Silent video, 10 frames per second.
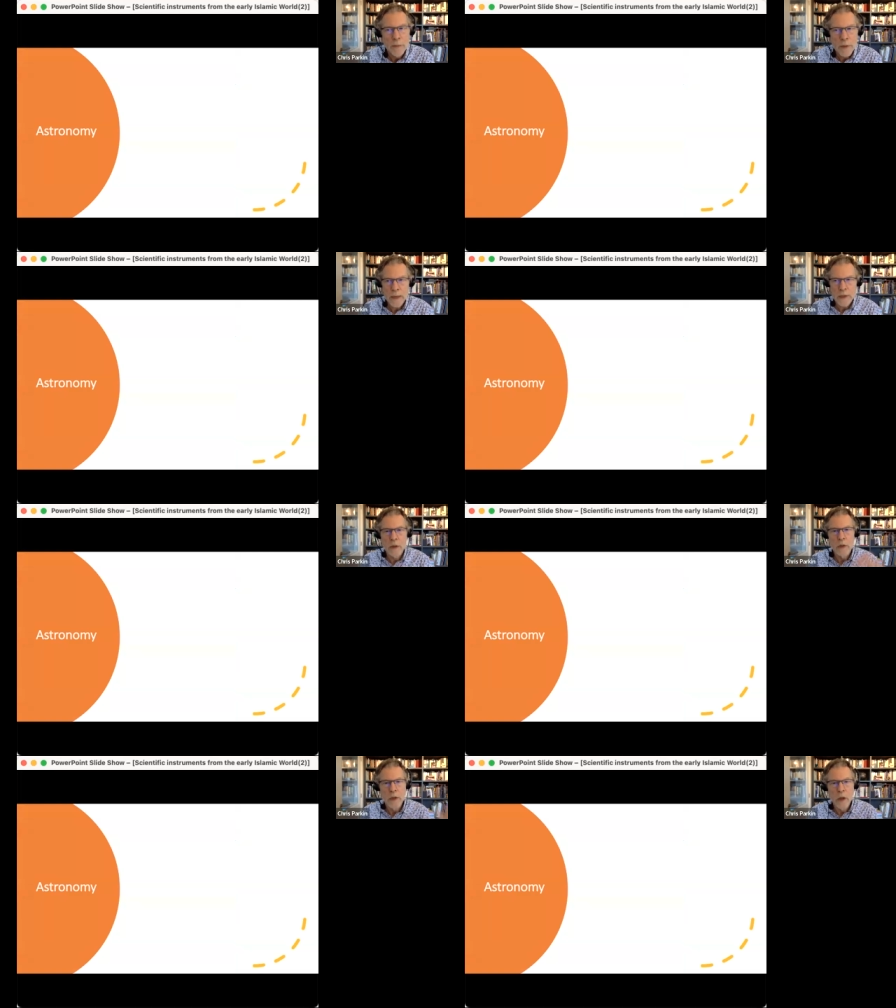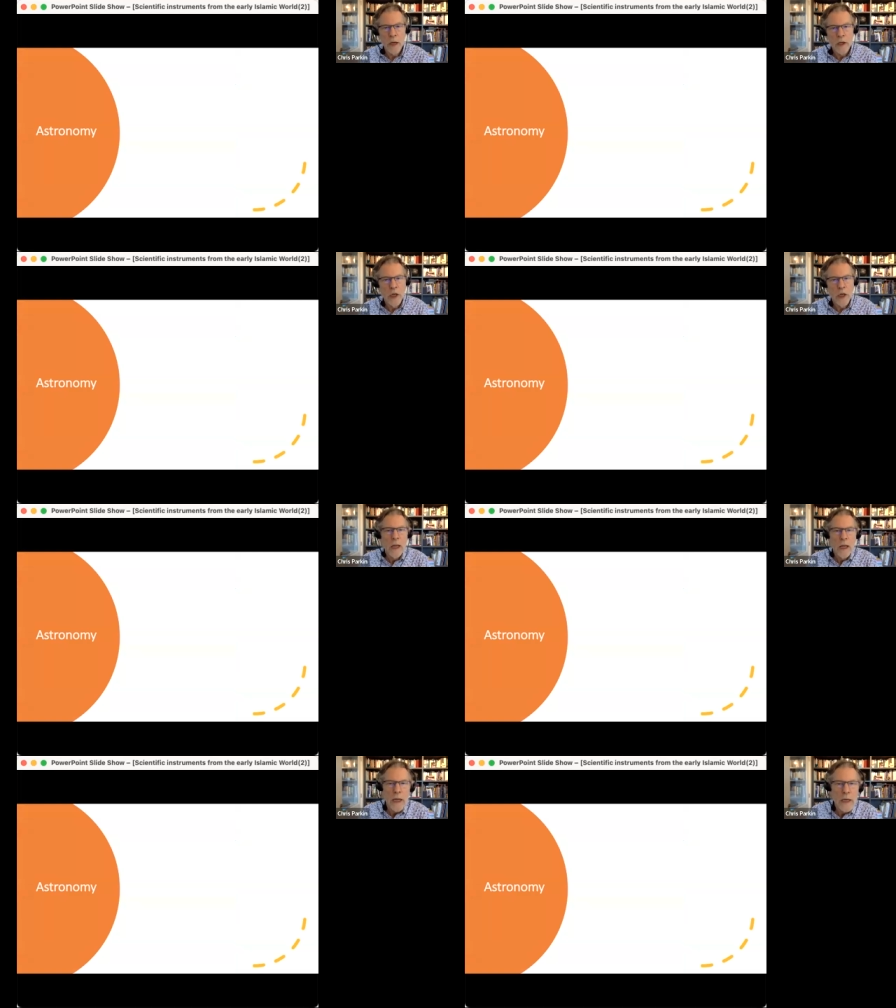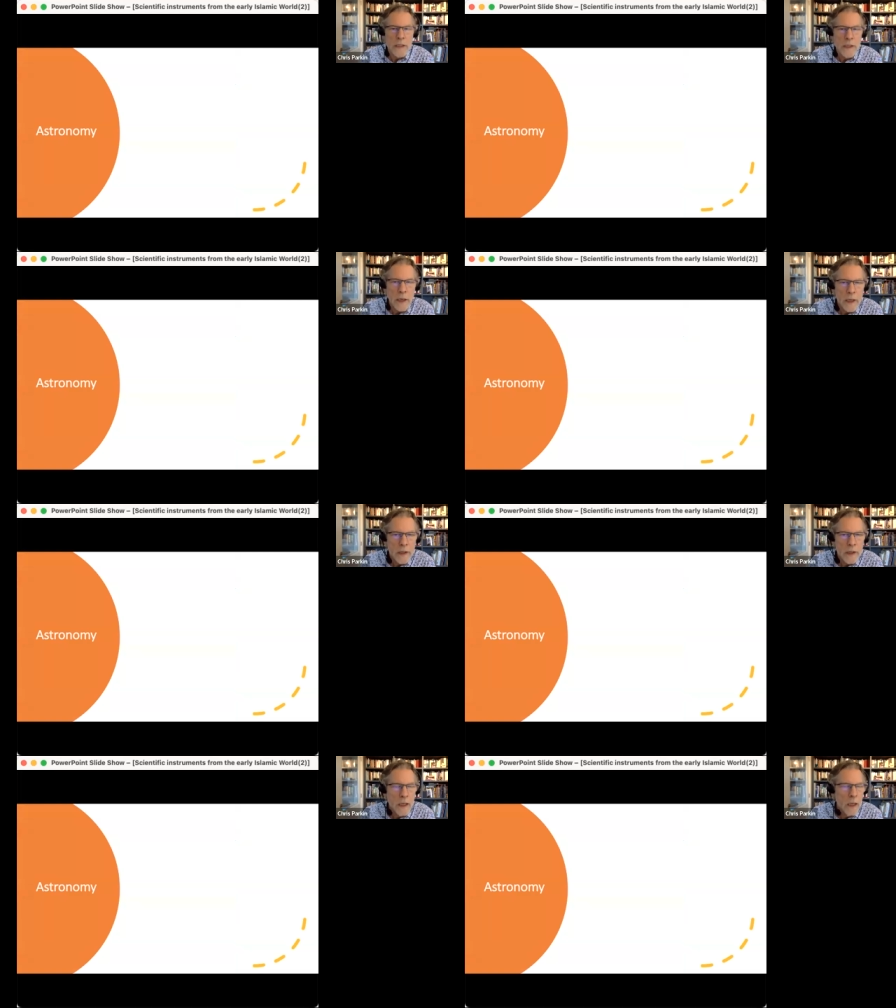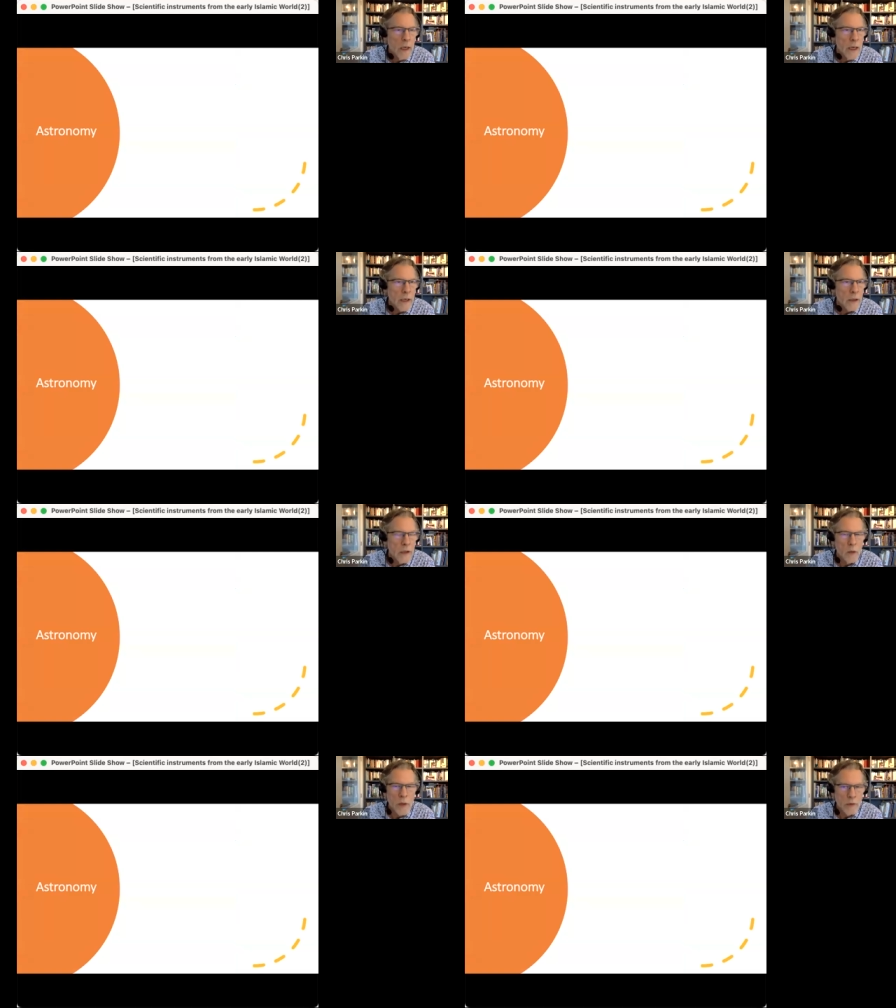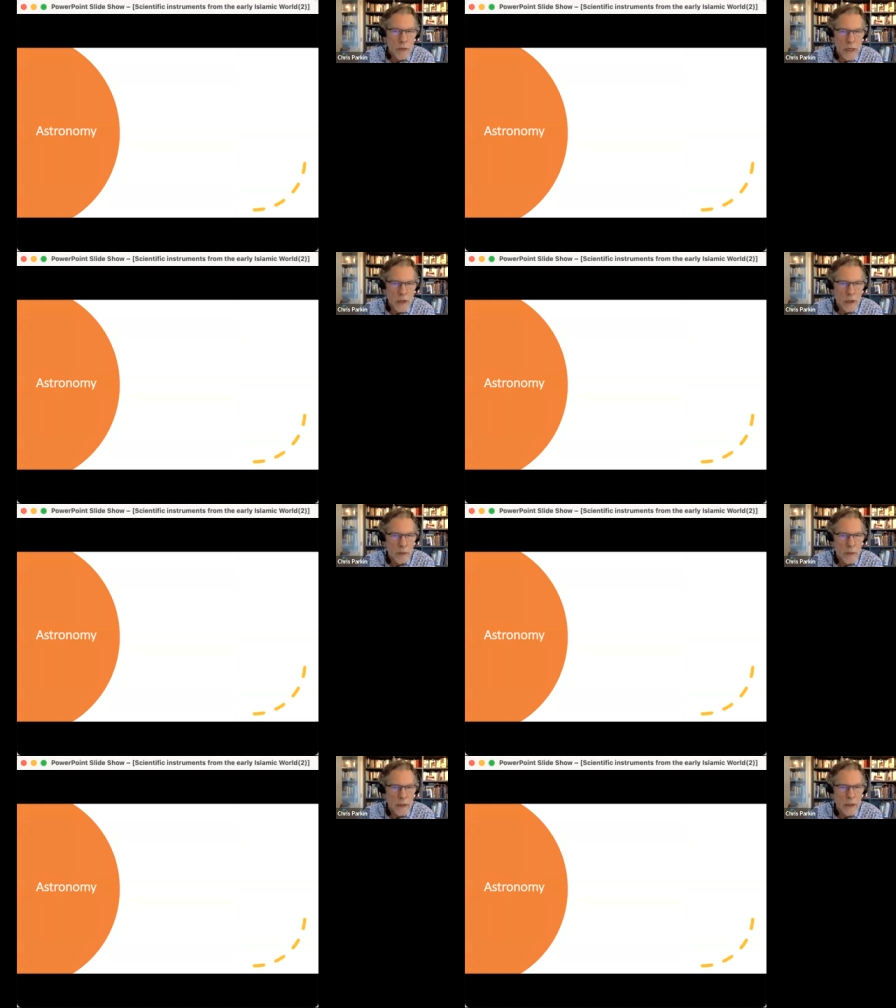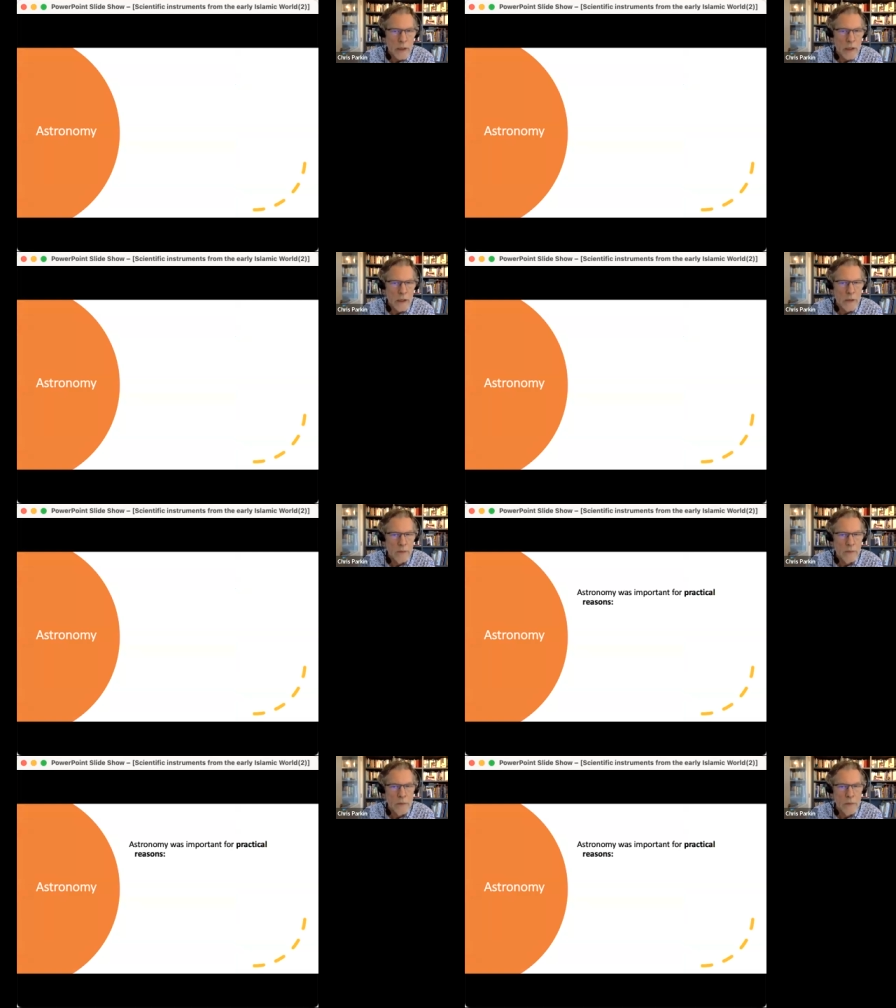and practical knowledge and science linked with religious practice.